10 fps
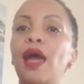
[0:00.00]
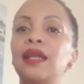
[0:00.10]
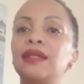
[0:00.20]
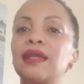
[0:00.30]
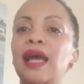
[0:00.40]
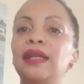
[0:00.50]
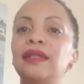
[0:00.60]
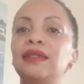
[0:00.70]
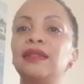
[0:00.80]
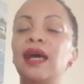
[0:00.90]

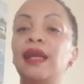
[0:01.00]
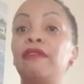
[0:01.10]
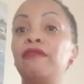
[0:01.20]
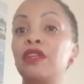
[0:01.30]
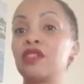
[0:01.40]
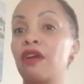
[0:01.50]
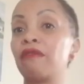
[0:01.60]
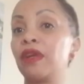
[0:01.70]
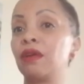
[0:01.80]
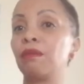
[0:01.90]
and
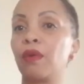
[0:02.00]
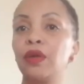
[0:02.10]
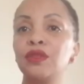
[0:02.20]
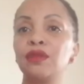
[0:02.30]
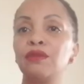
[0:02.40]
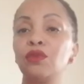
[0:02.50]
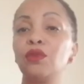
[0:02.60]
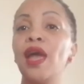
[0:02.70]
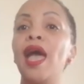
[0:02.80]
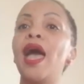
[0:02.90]
philosophical point of view,